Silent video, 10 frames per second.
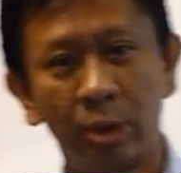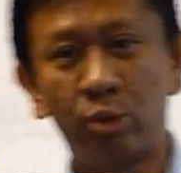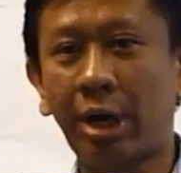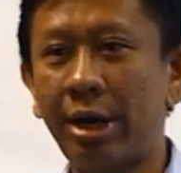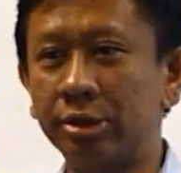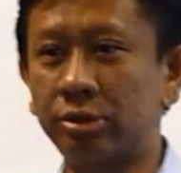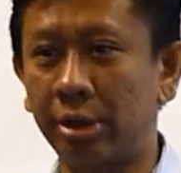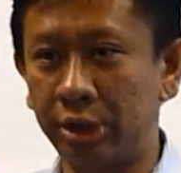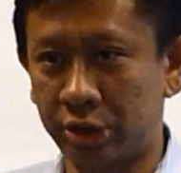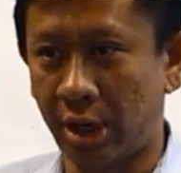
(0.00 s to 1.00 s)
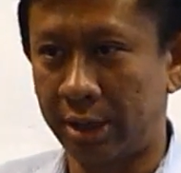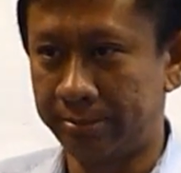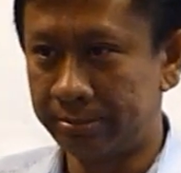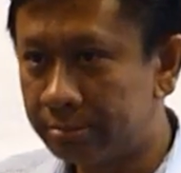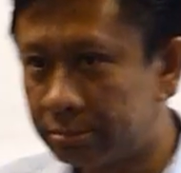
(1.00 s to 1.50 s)
To cut the story short,
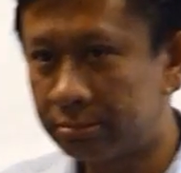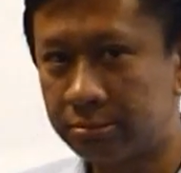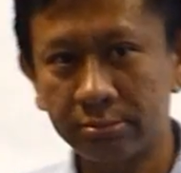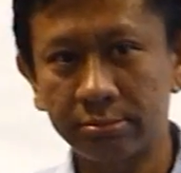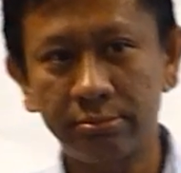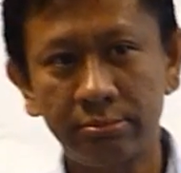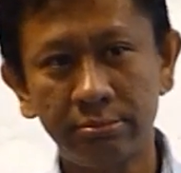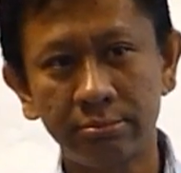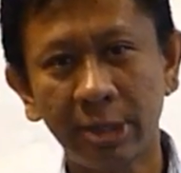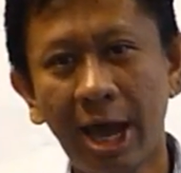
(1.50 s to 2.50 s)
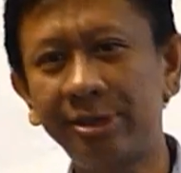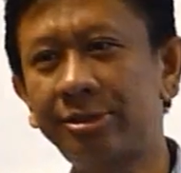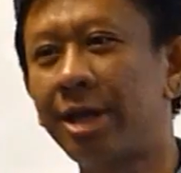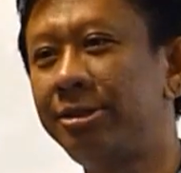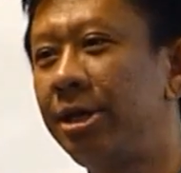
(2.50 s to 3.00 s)
I
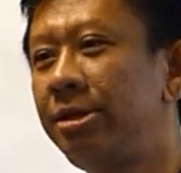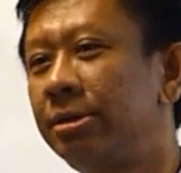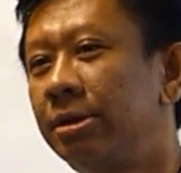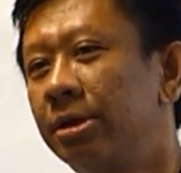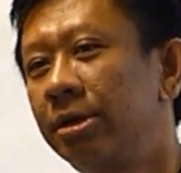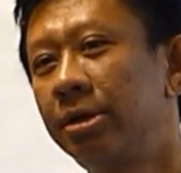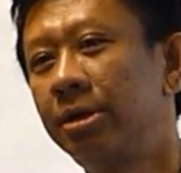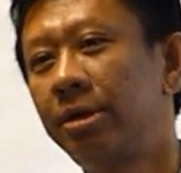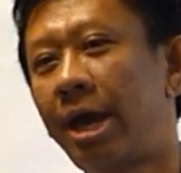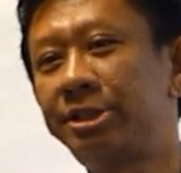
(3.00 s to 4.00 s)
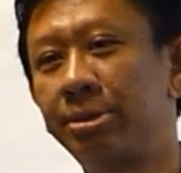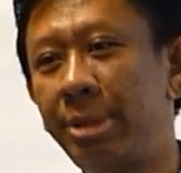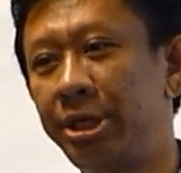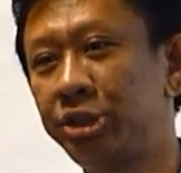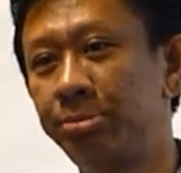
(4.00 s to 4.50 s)
started as a
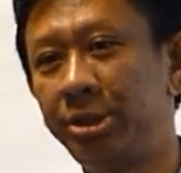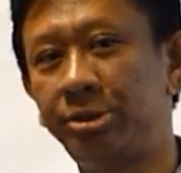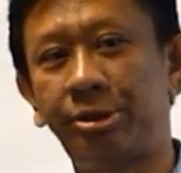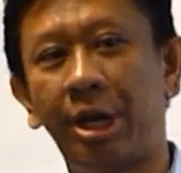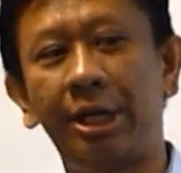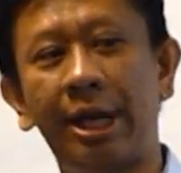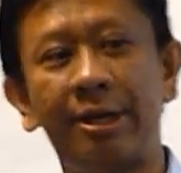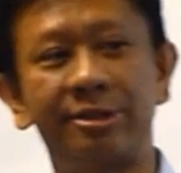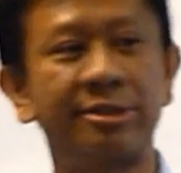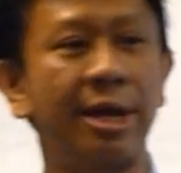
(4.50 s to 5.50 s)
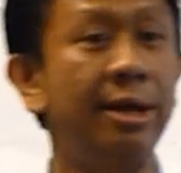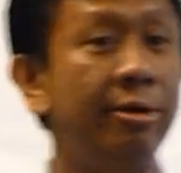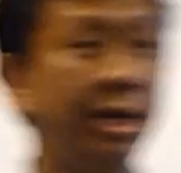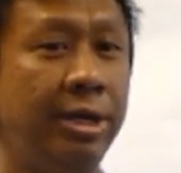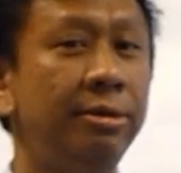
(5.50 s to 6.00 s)
management trainee at a
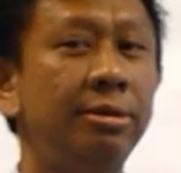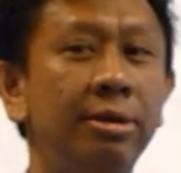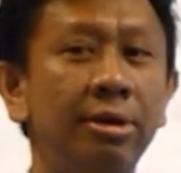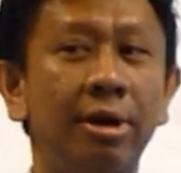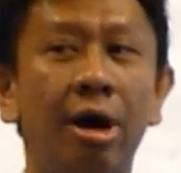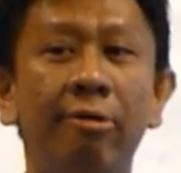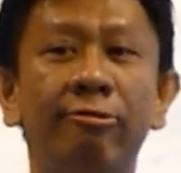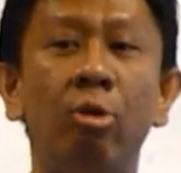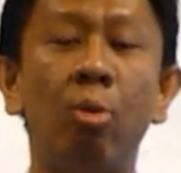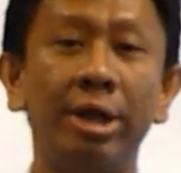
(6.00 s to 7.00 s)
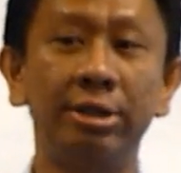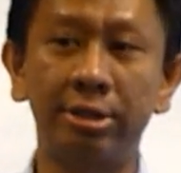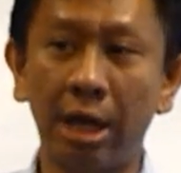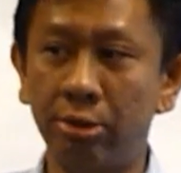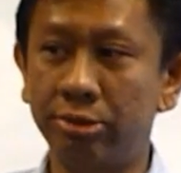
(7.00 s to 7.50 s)
salary of
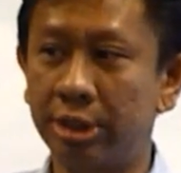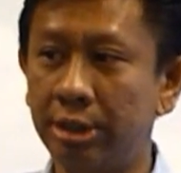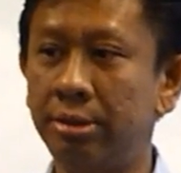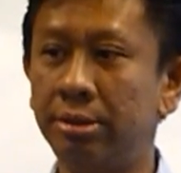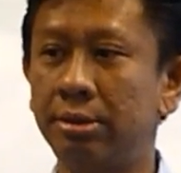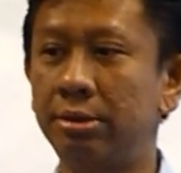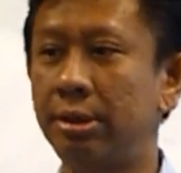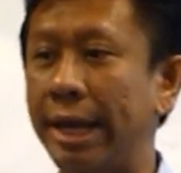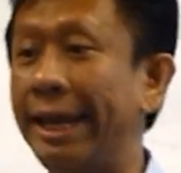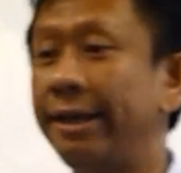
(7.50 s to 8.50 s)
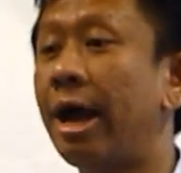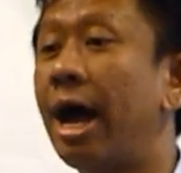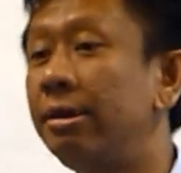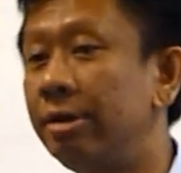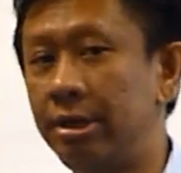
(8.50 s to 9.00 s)

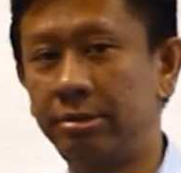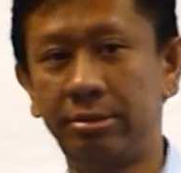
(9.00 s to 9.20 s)
1,800